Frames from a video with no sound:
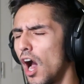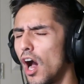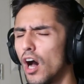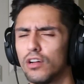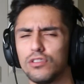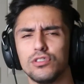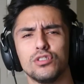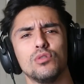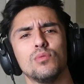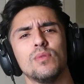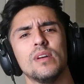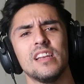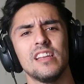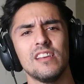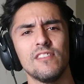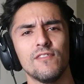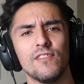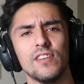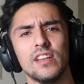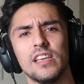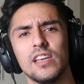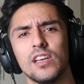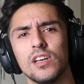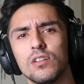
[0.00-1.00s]
I'll do any
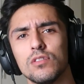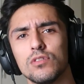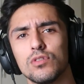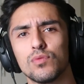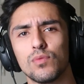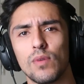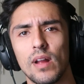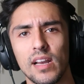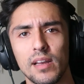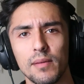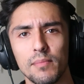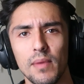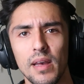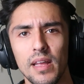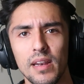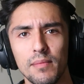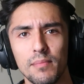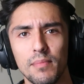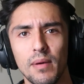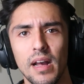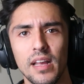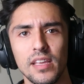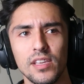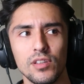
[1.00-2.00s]
videos
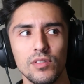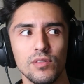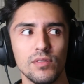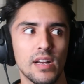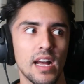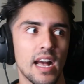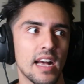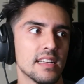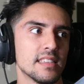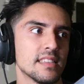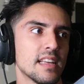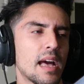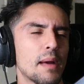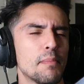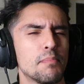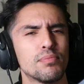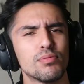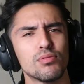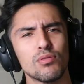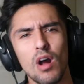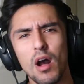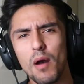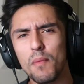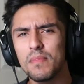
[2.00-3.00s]
recommended by you guys. I
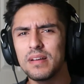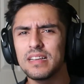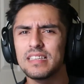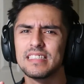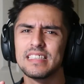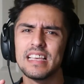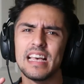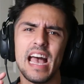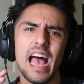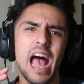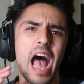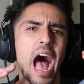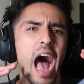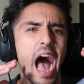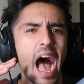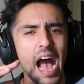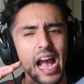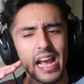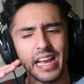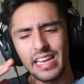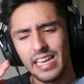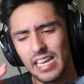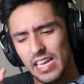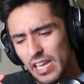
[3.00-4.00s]
promise,
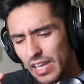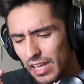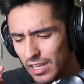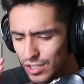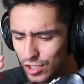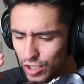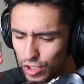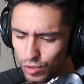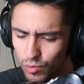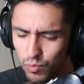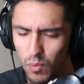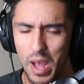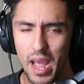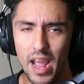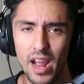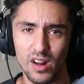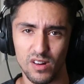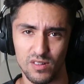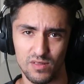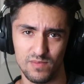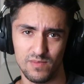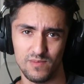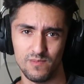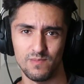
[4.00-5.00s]
I
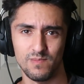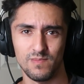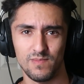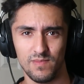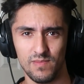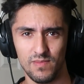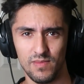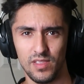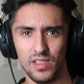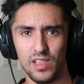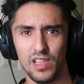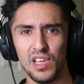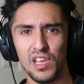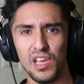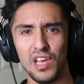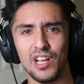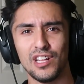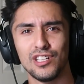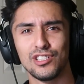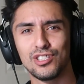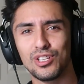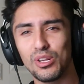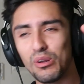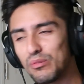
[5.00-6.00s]
swear.
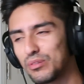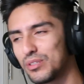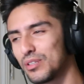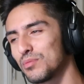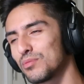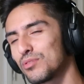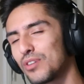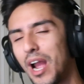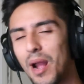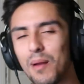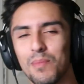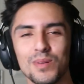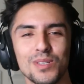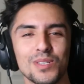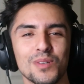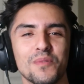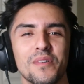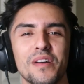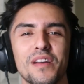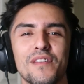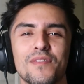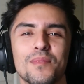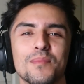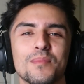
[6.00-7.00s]
Two subscribers
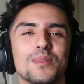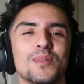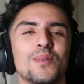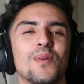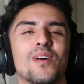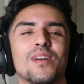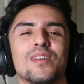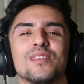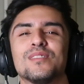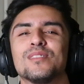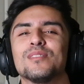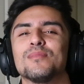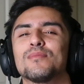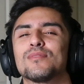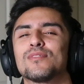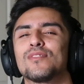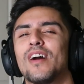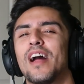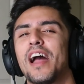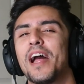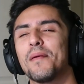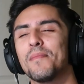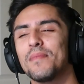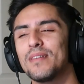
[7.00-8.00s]
away from two hundred
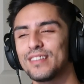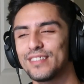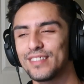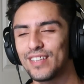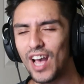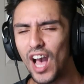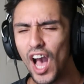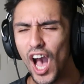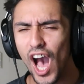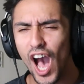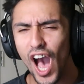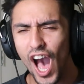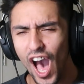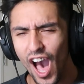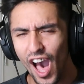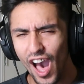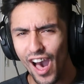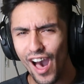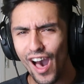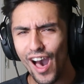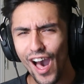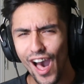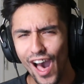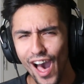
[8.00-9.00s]
subscribers.
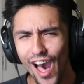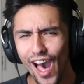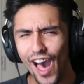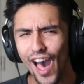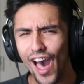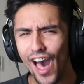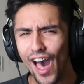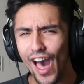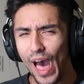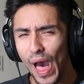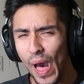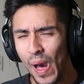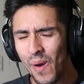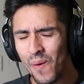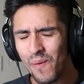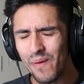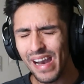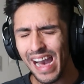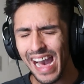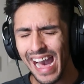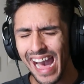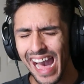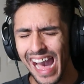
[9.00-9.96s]
Oh